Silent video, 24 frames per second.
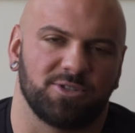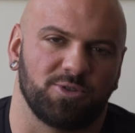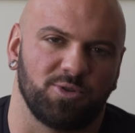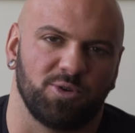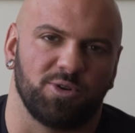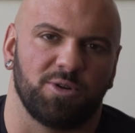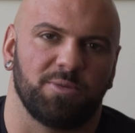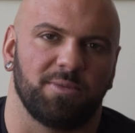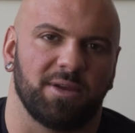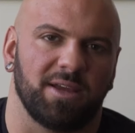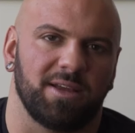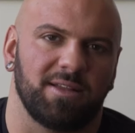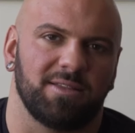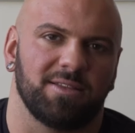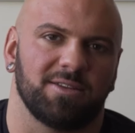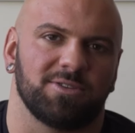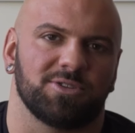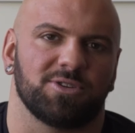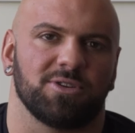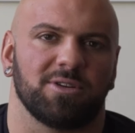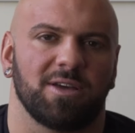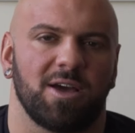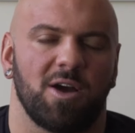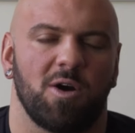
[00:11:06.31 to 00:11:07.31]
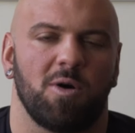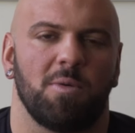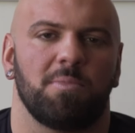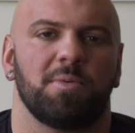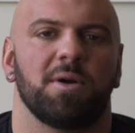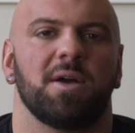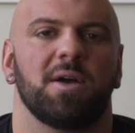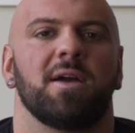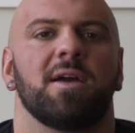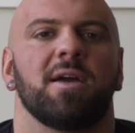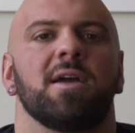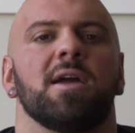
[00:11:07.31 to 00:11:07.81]
glutamine, that is going to help
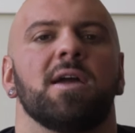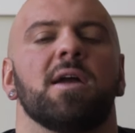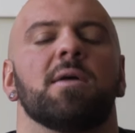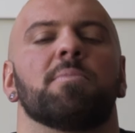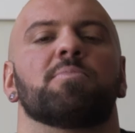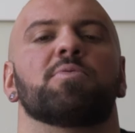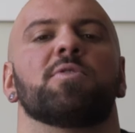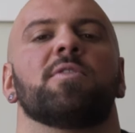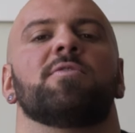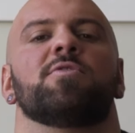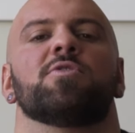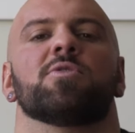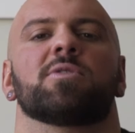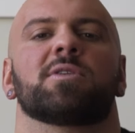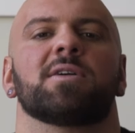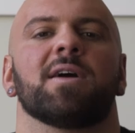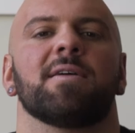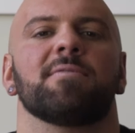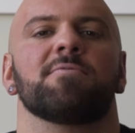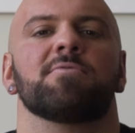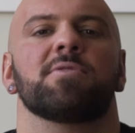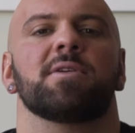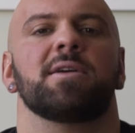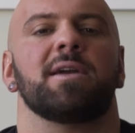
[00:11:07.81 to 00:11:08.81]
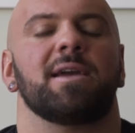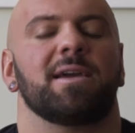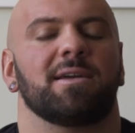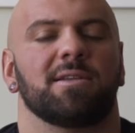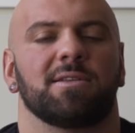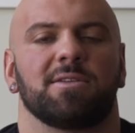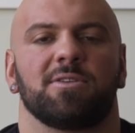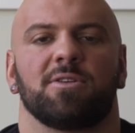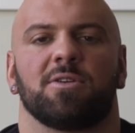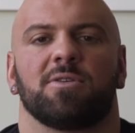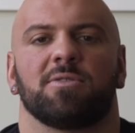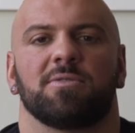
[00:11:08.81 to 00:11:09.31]
improve your recovery,
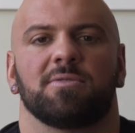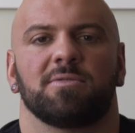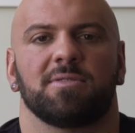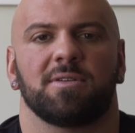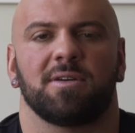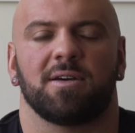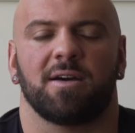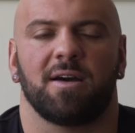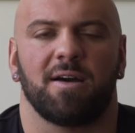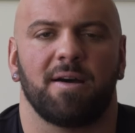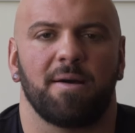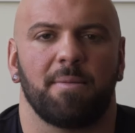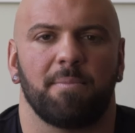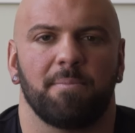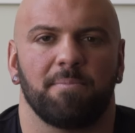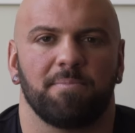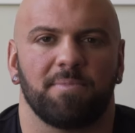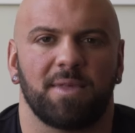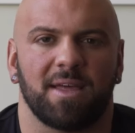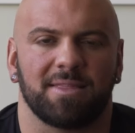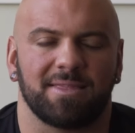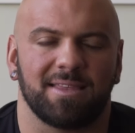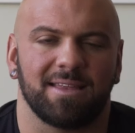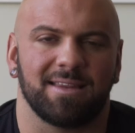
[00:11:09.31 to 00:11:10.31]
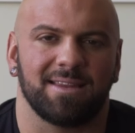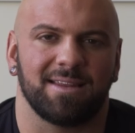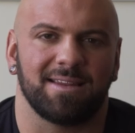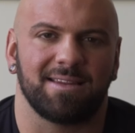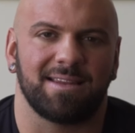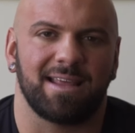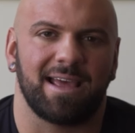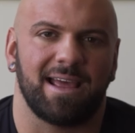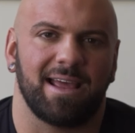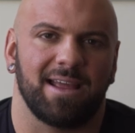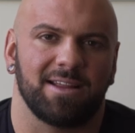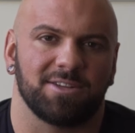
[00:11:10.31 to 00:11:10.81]
and at the end of the
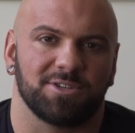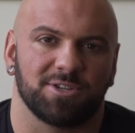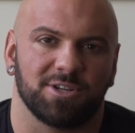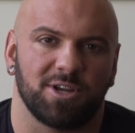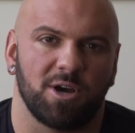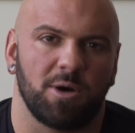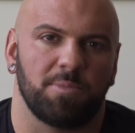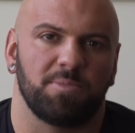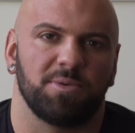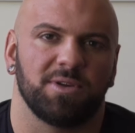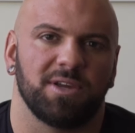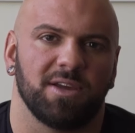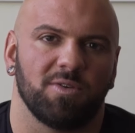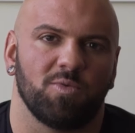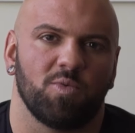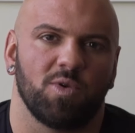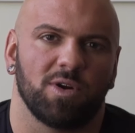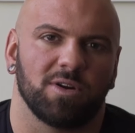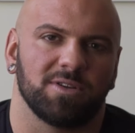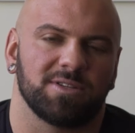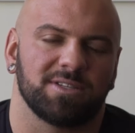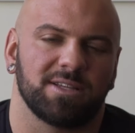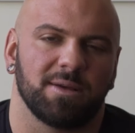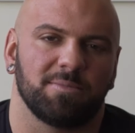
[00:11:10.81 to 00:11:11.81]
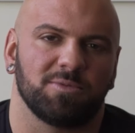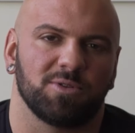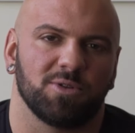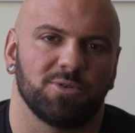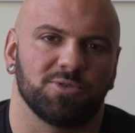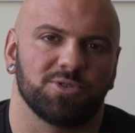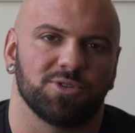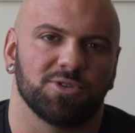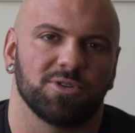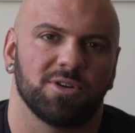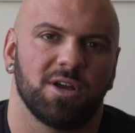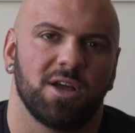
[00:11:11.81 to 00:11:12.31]
day, it's going to help you get 1 step
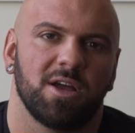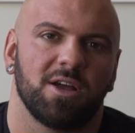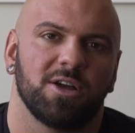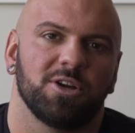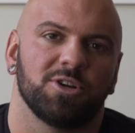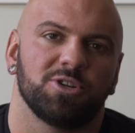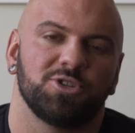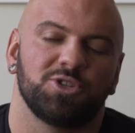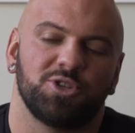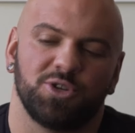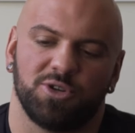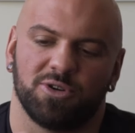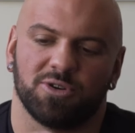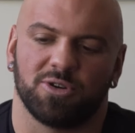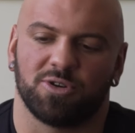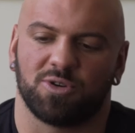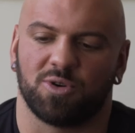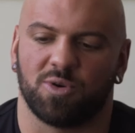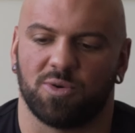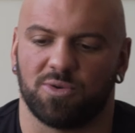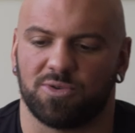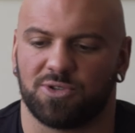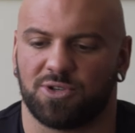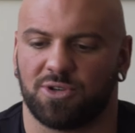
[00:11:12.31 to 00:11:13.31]
closer to your goals.